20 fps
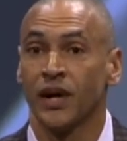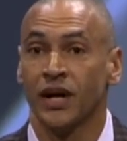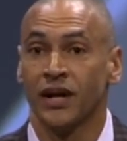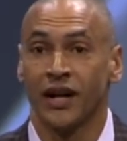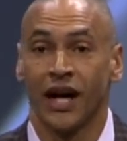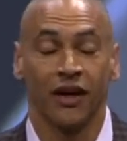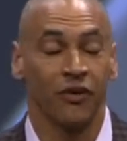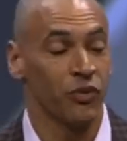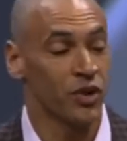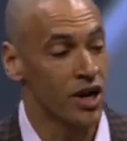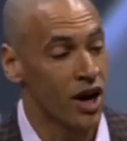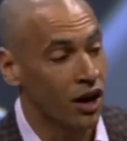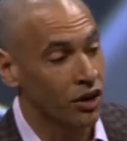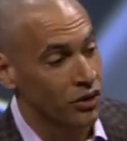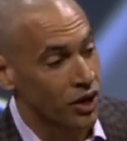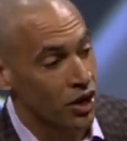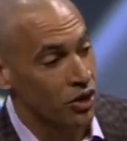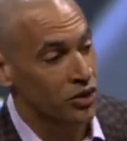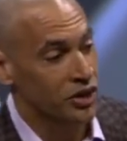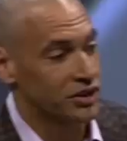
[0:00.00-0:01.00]
Now, we all
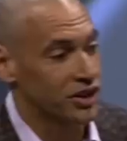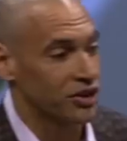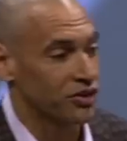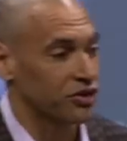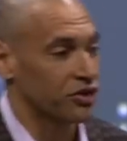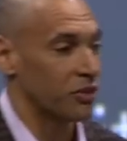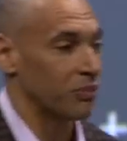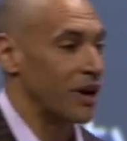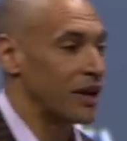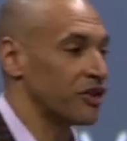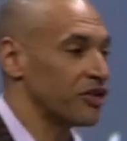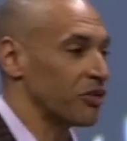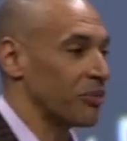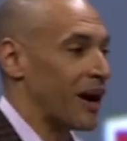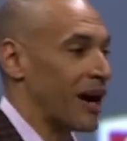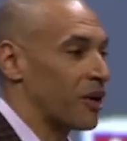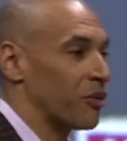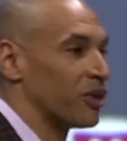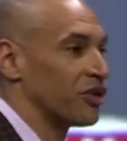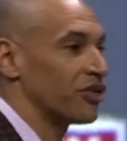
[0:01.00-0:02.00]
know that there's a tremendous
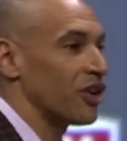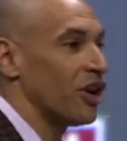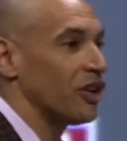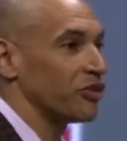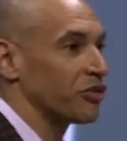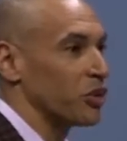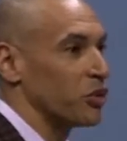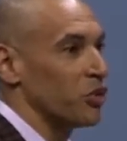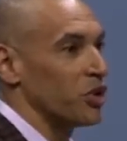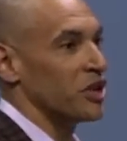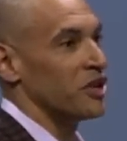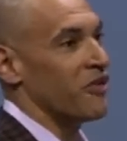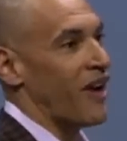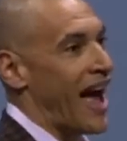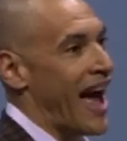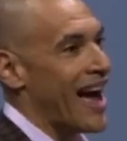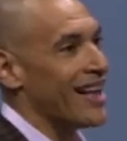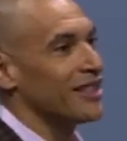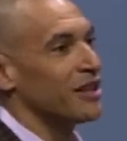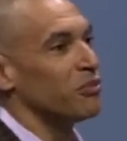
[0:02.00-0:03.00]
amount of results. We wouldn't have
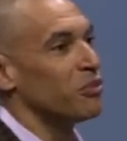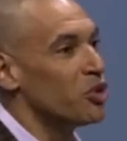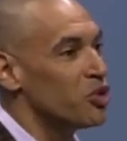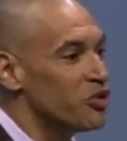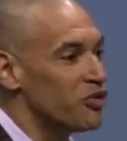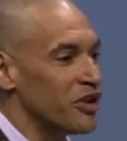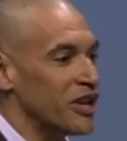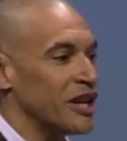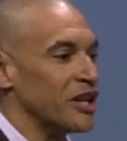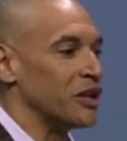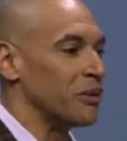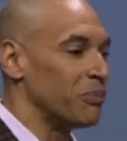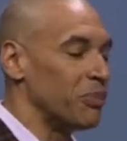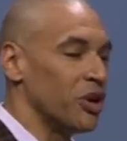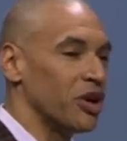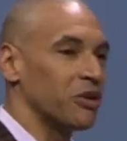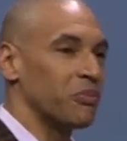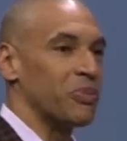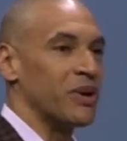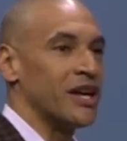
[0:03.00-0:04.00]
had the movie and the
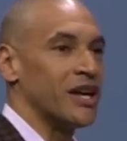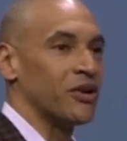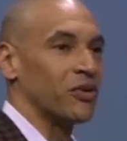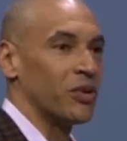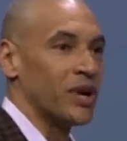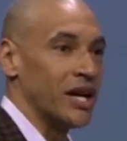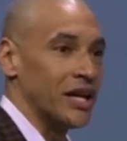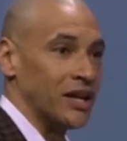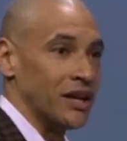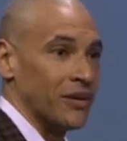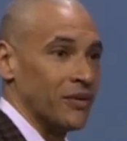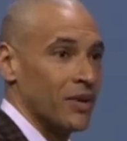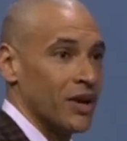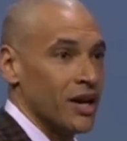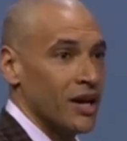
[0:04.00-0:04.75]
book being written.